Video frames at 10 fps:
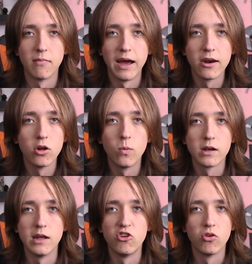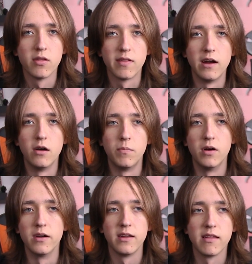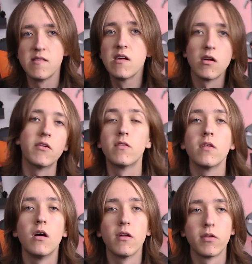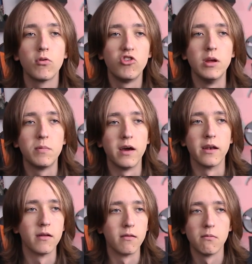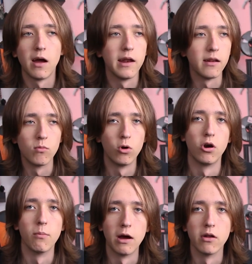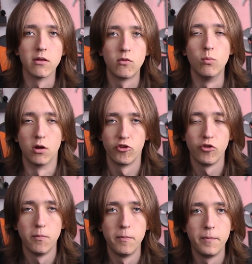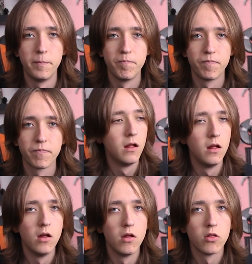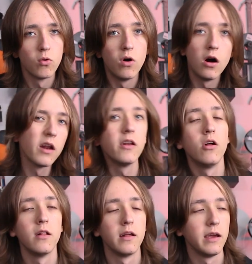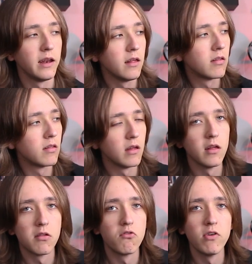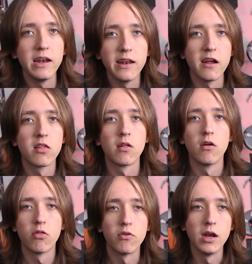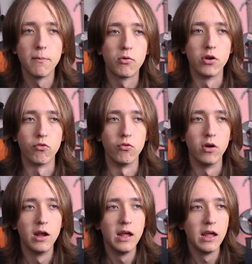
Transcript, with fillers: I don't know what the issue is there, but SD cards are so cheap that I didn't worry about it too much. So all in all, it is, is a really nice 3D printer.